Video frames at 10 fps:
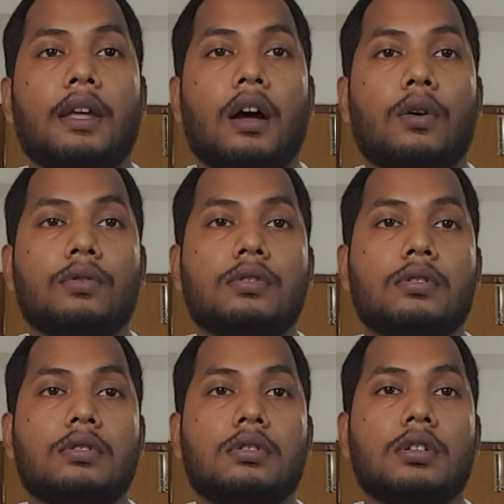
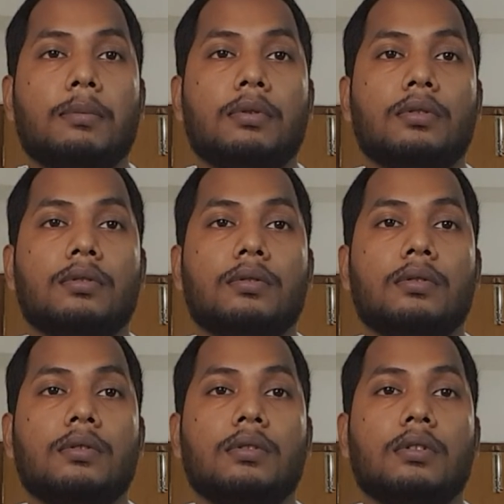house
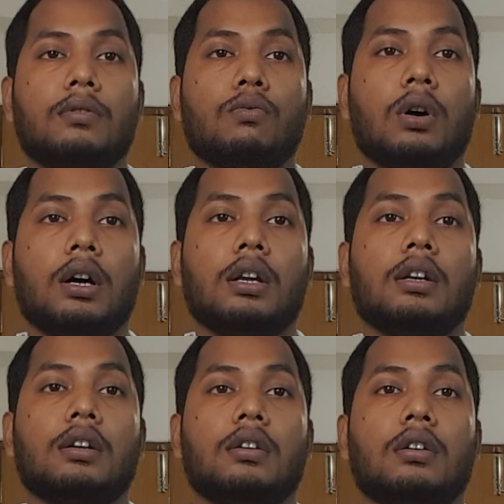W1,